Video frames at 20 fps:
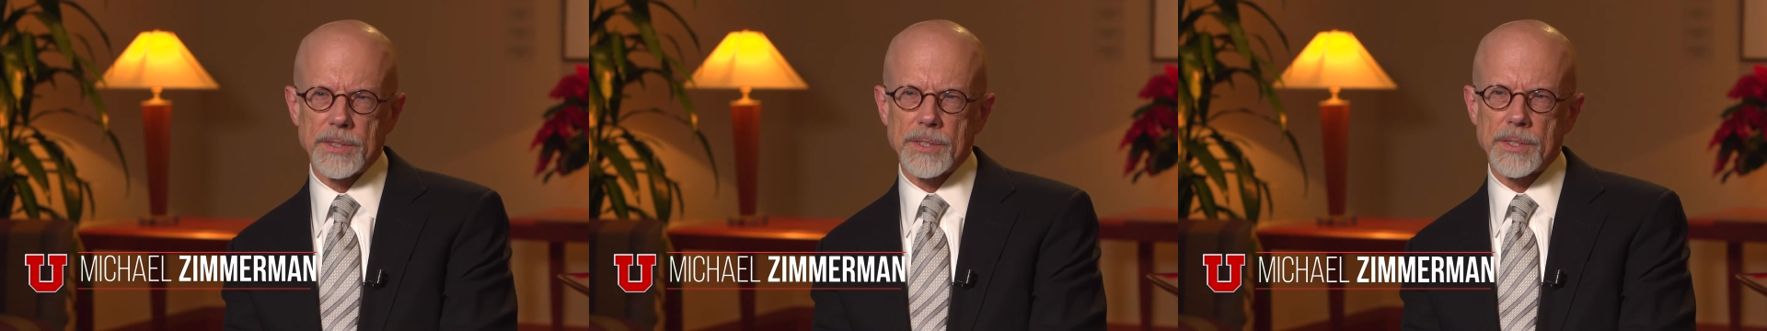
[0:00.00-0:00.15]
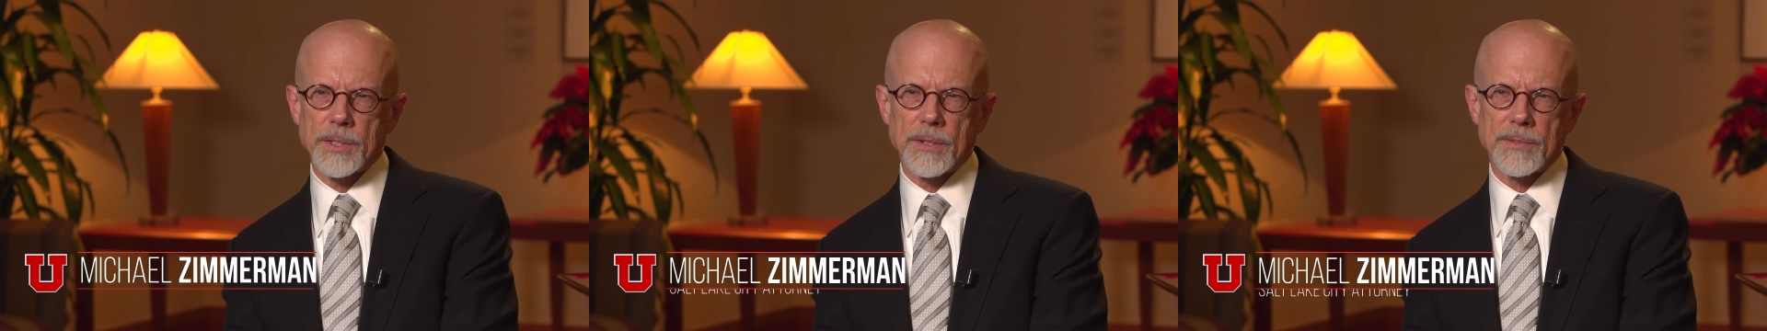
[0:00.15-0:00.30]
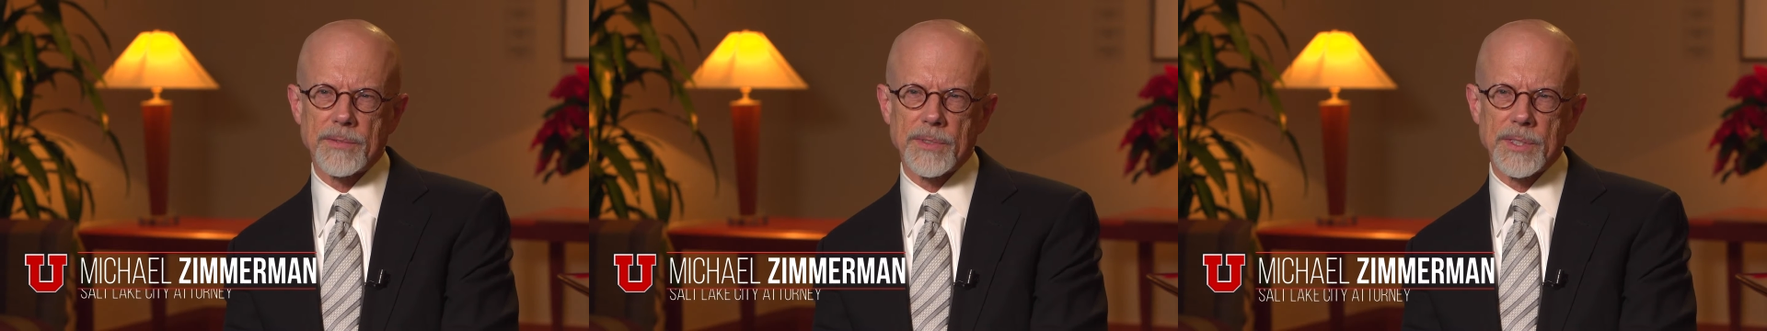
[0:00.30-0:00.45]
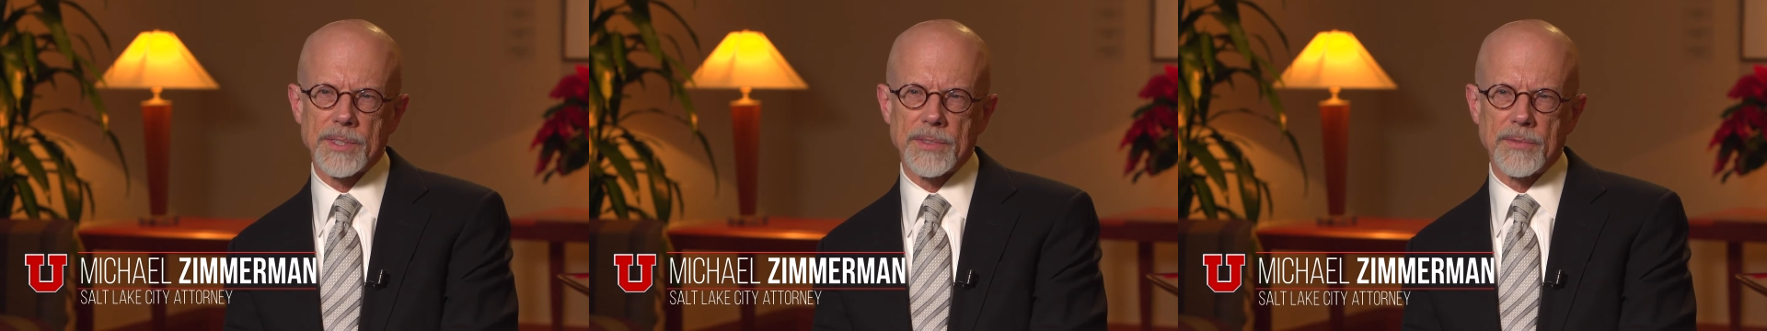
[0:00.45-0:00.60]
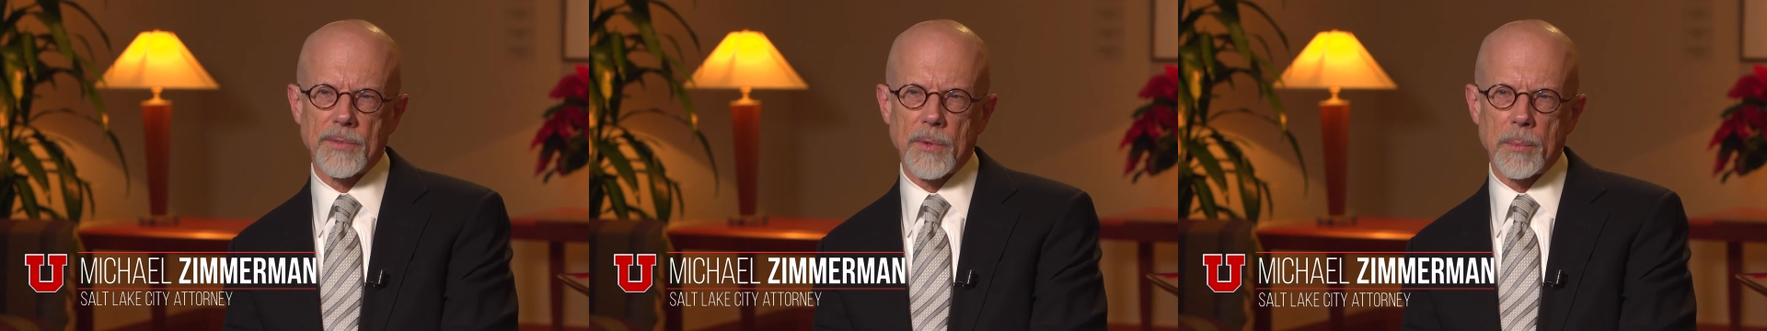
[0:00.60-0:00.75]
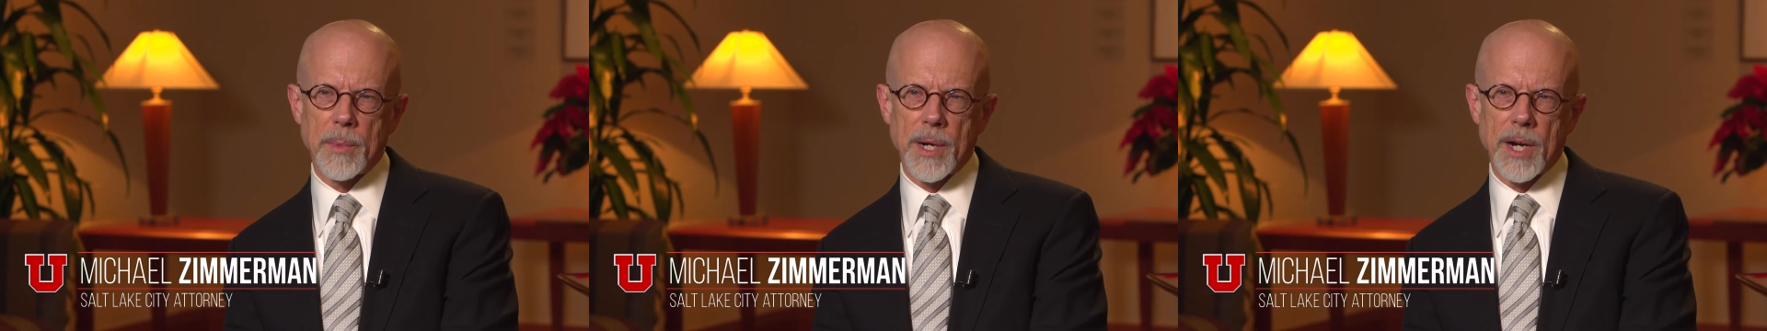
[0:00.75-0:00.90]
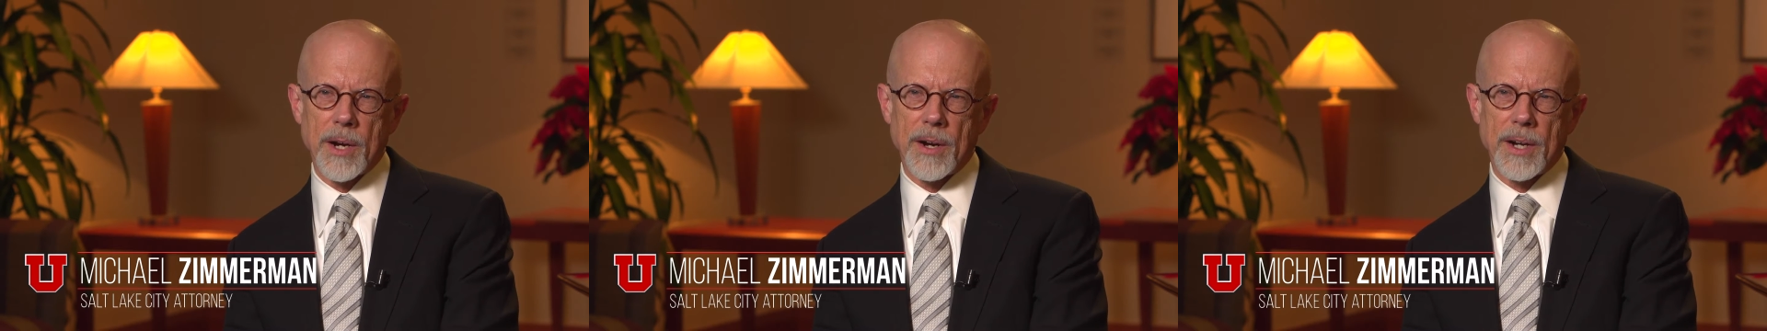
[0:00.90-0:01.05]
Service of
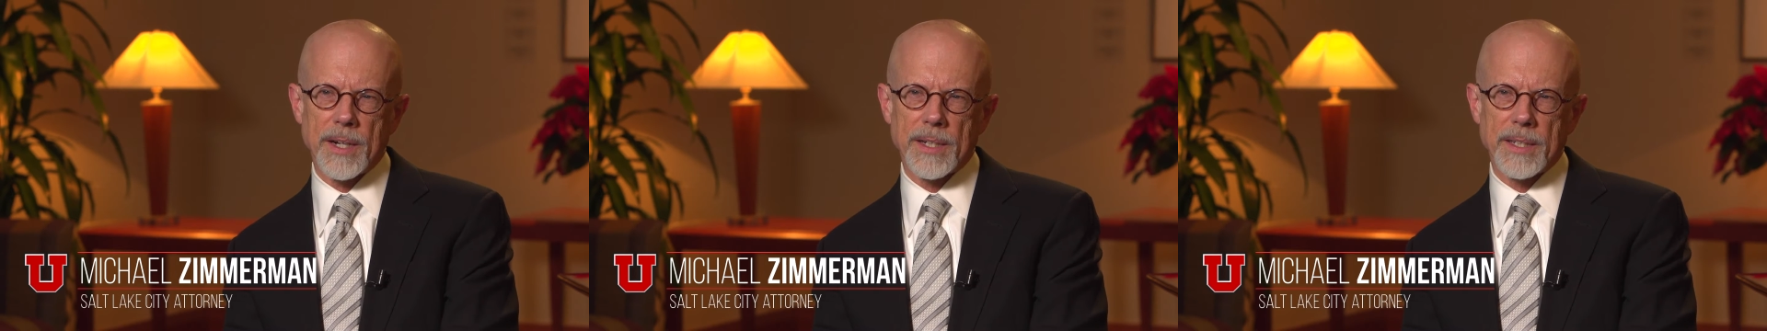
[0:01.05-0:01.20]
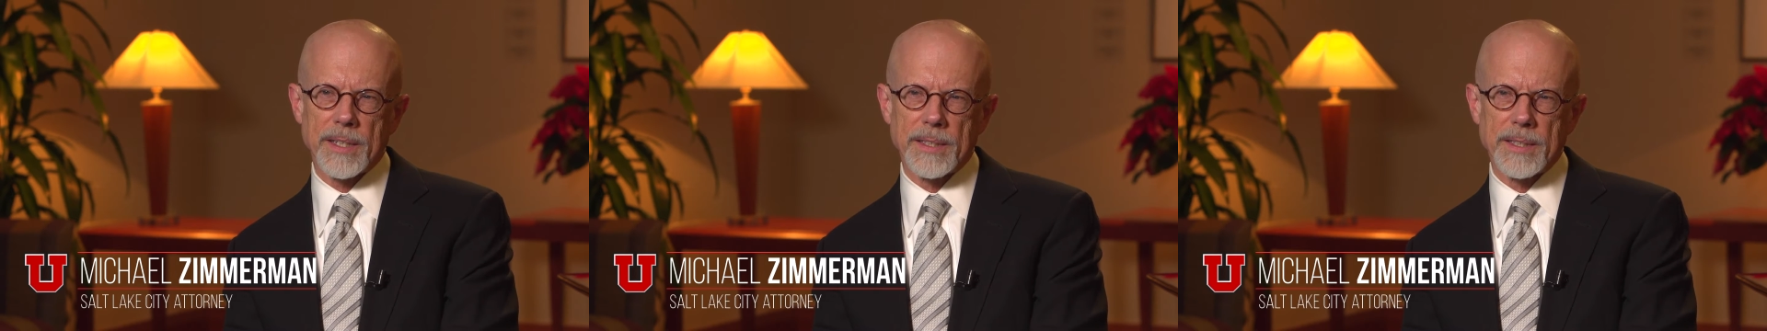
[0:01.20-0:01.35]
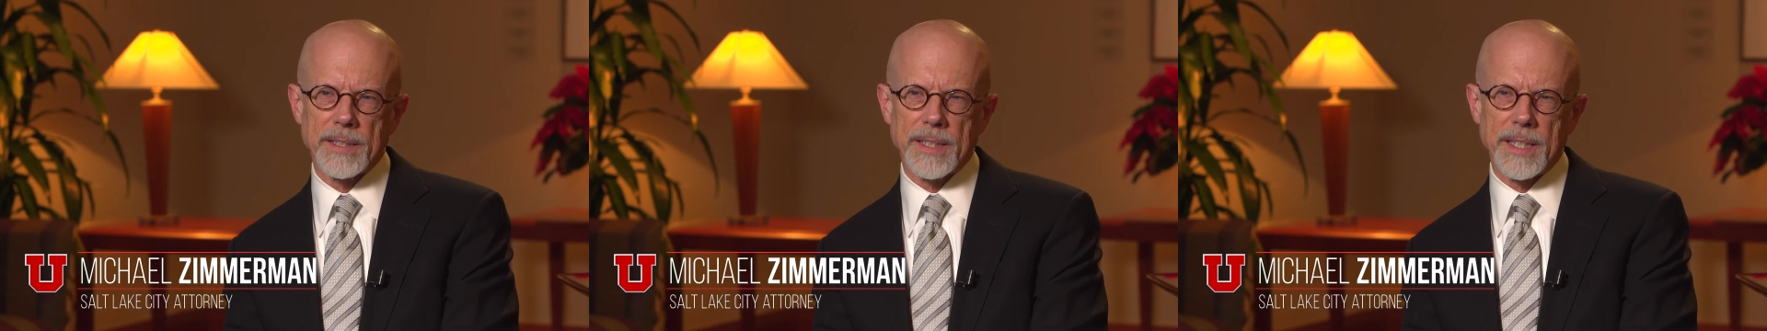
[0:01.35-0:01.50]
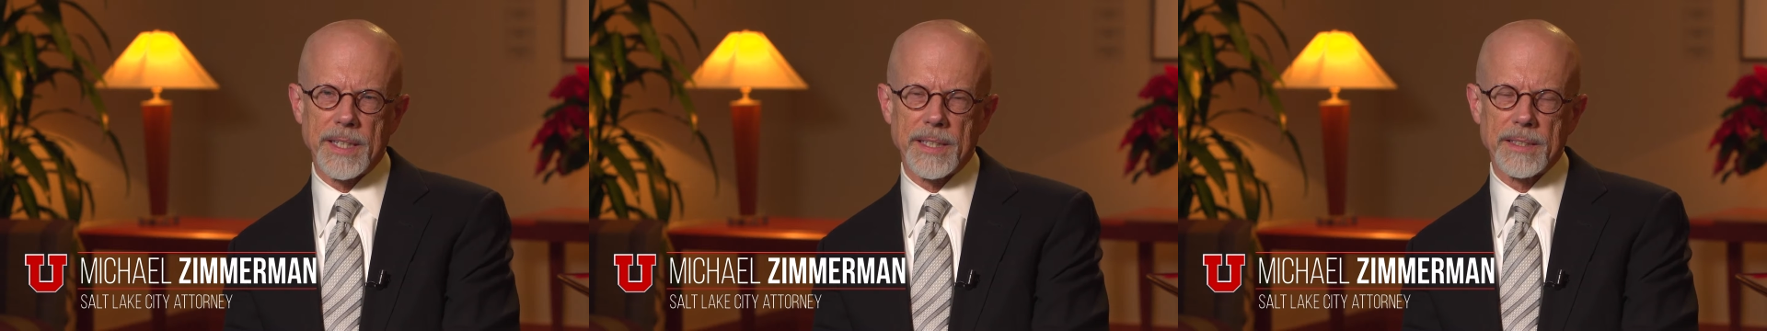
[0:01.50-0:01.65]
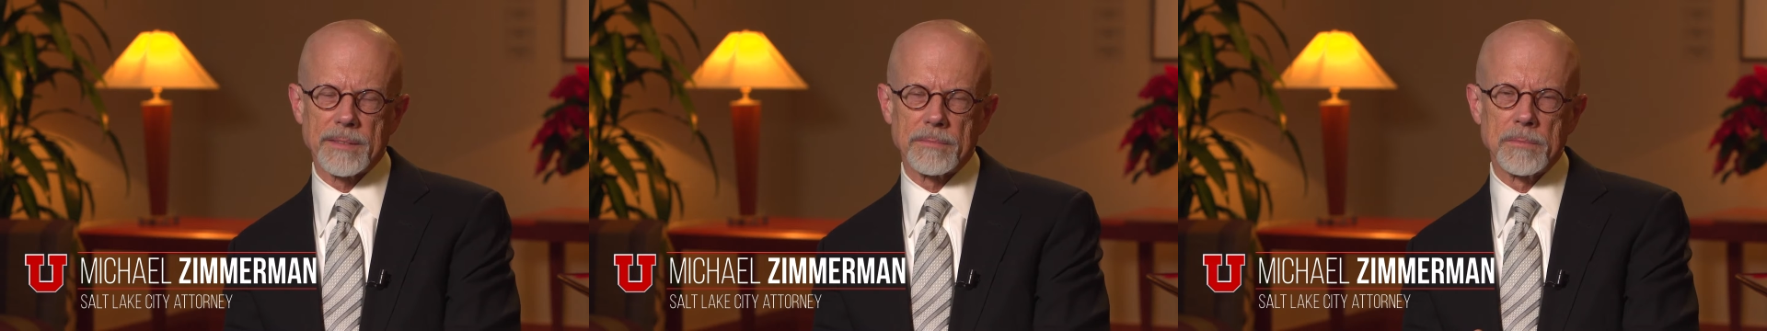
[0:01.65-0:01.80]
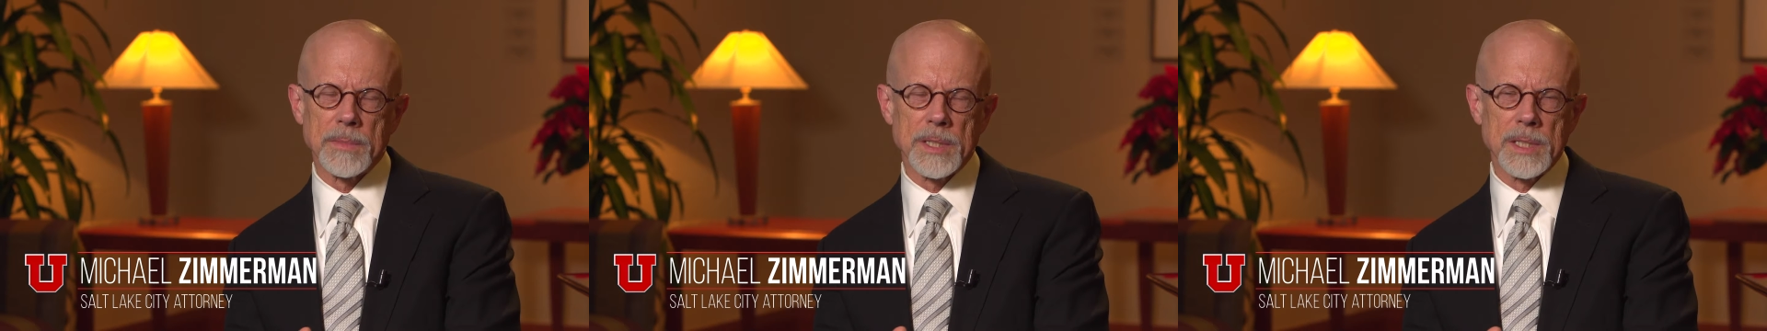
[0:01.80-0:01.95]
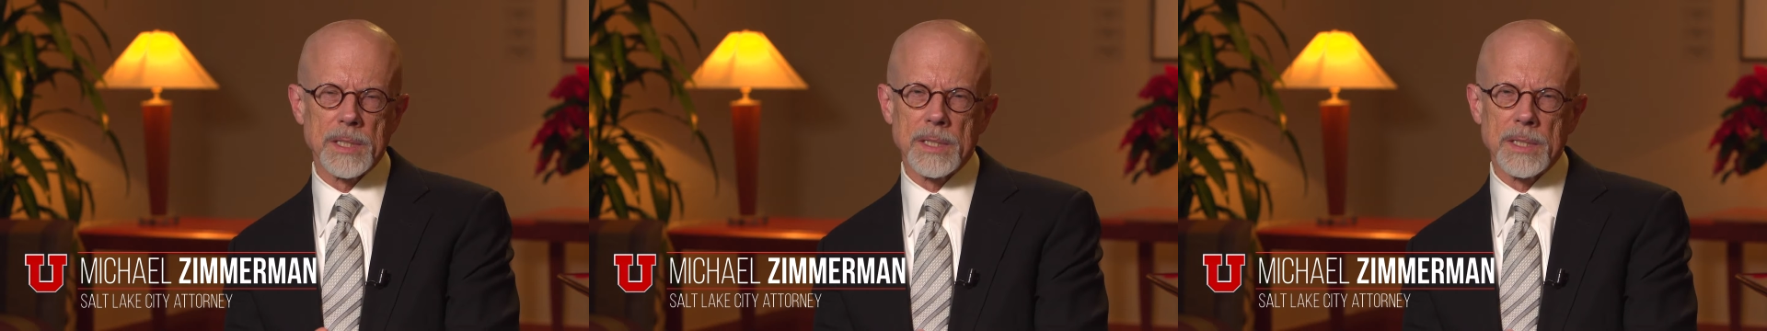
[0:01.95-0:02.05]
America and